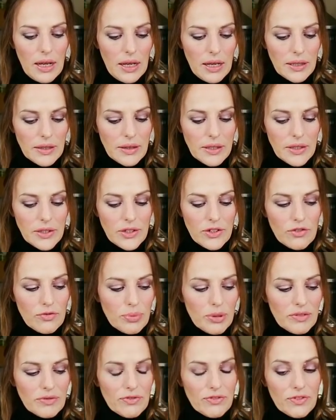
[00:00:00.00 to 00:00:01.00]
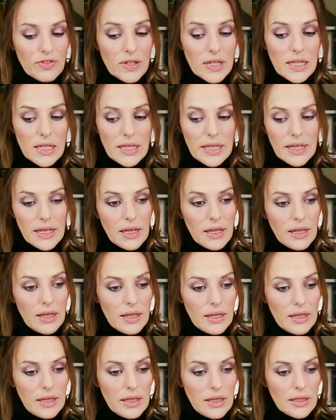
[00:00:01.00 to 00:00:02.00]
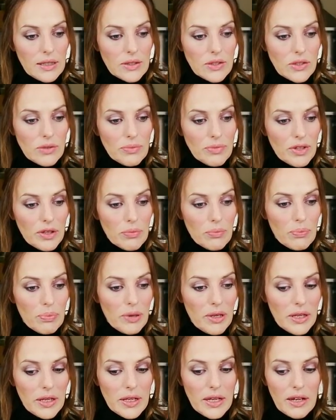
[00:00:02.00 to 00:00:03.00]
I think you've been feeling something big.